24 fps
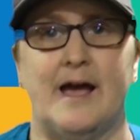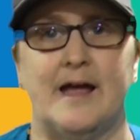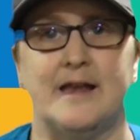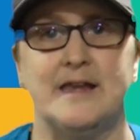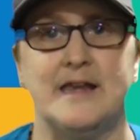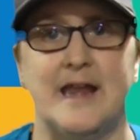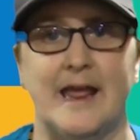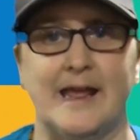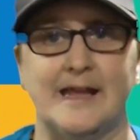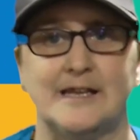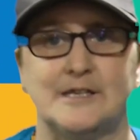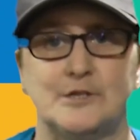
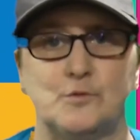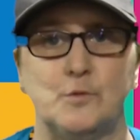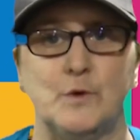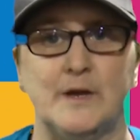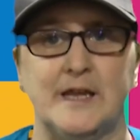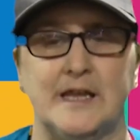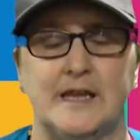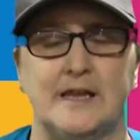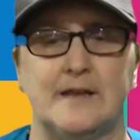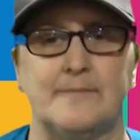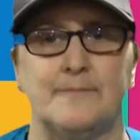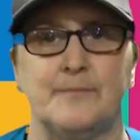next
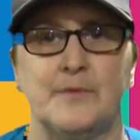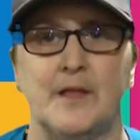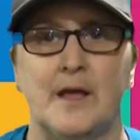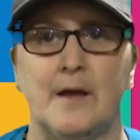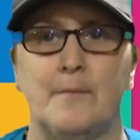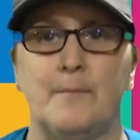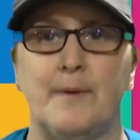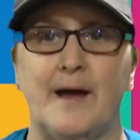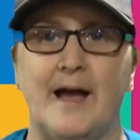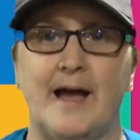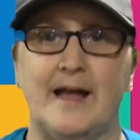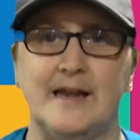week.
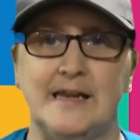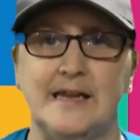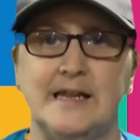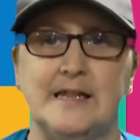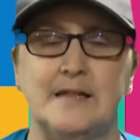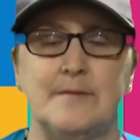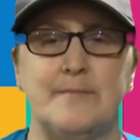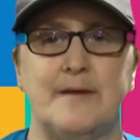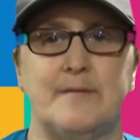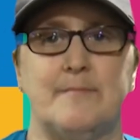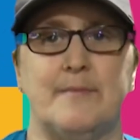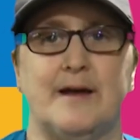But I need
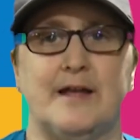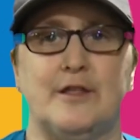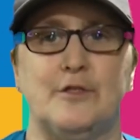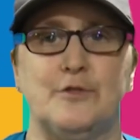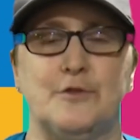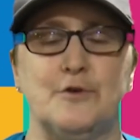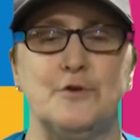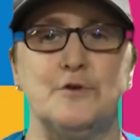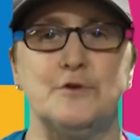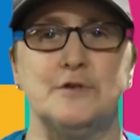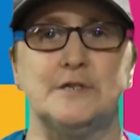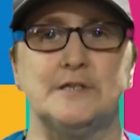them in by
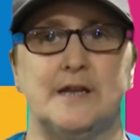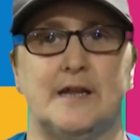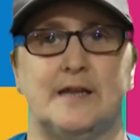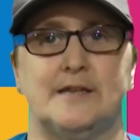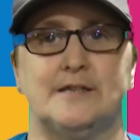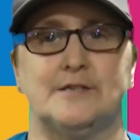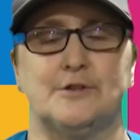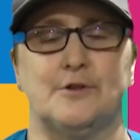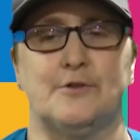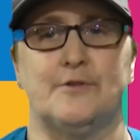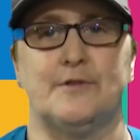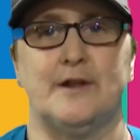Thursday
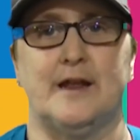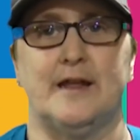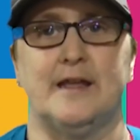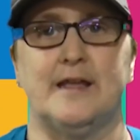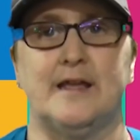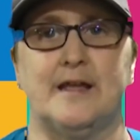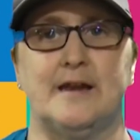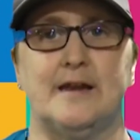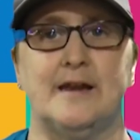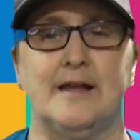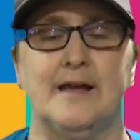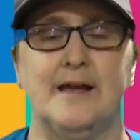so that I
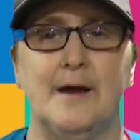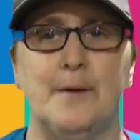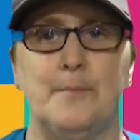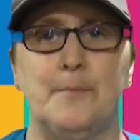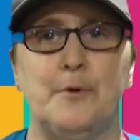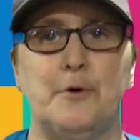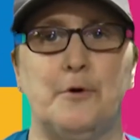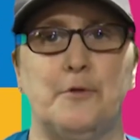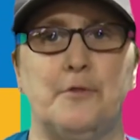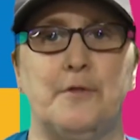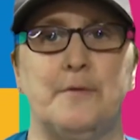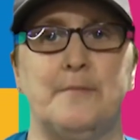can
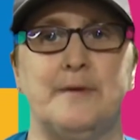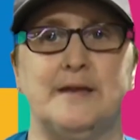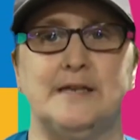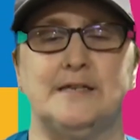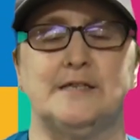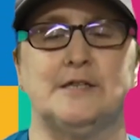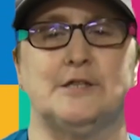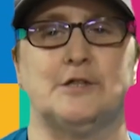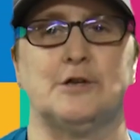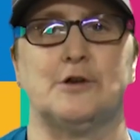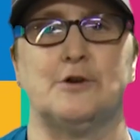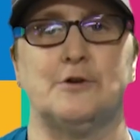put them
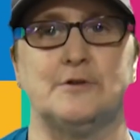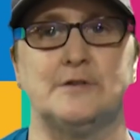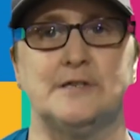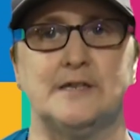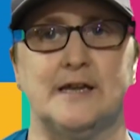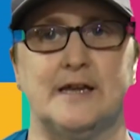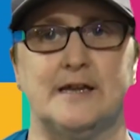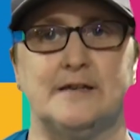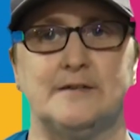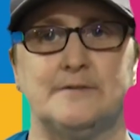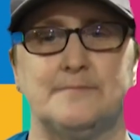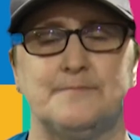into the
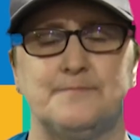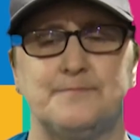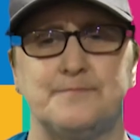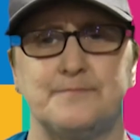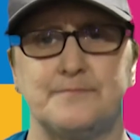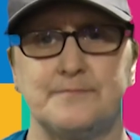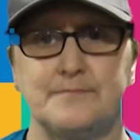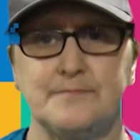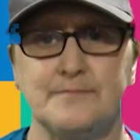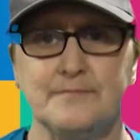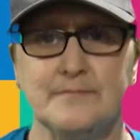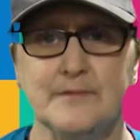content.
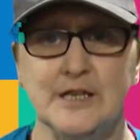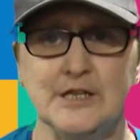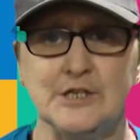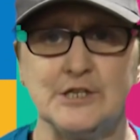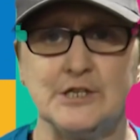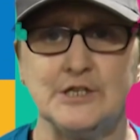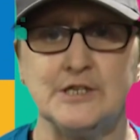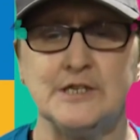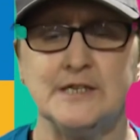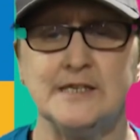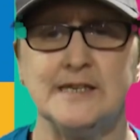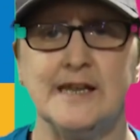
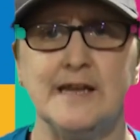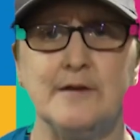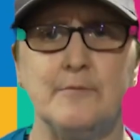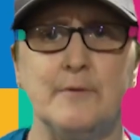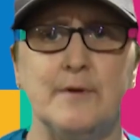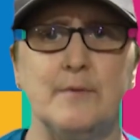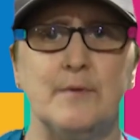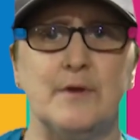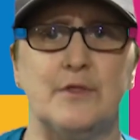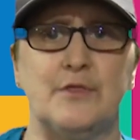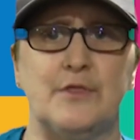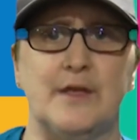So today we
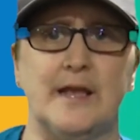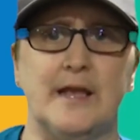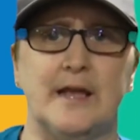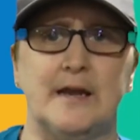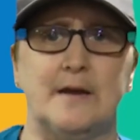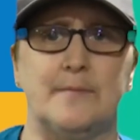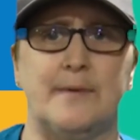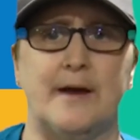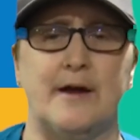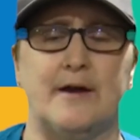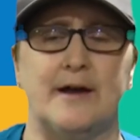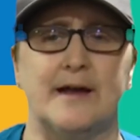were thinking
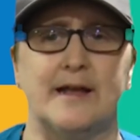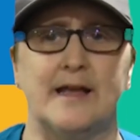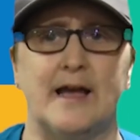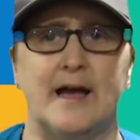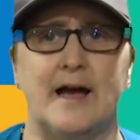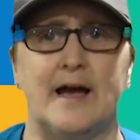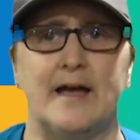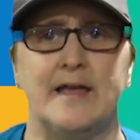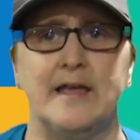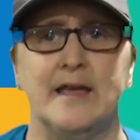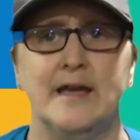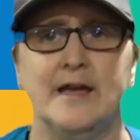about a
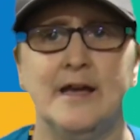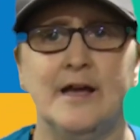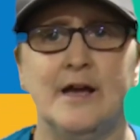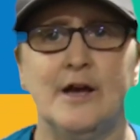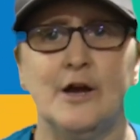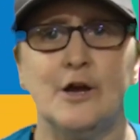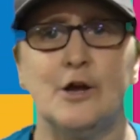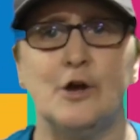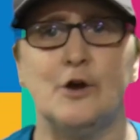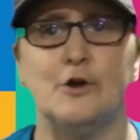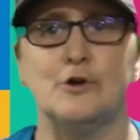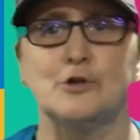guy
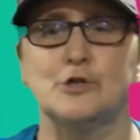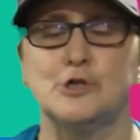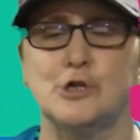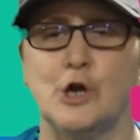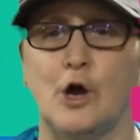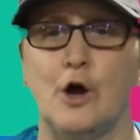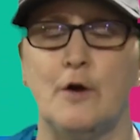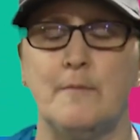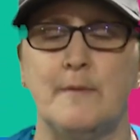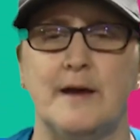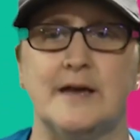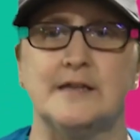called
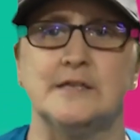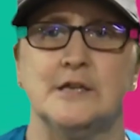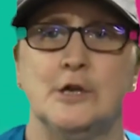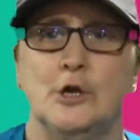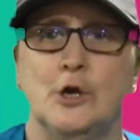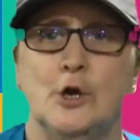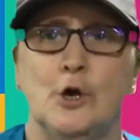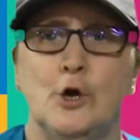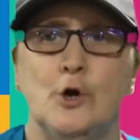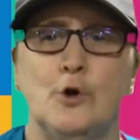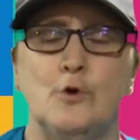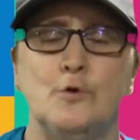Thomas
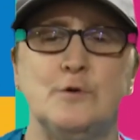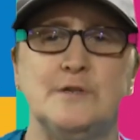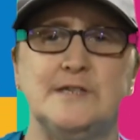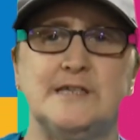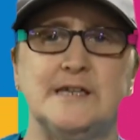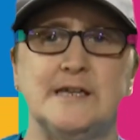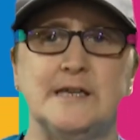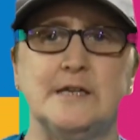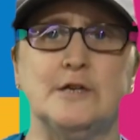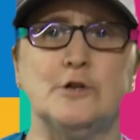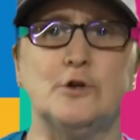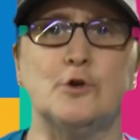who
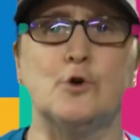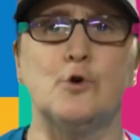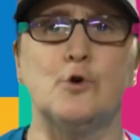didn't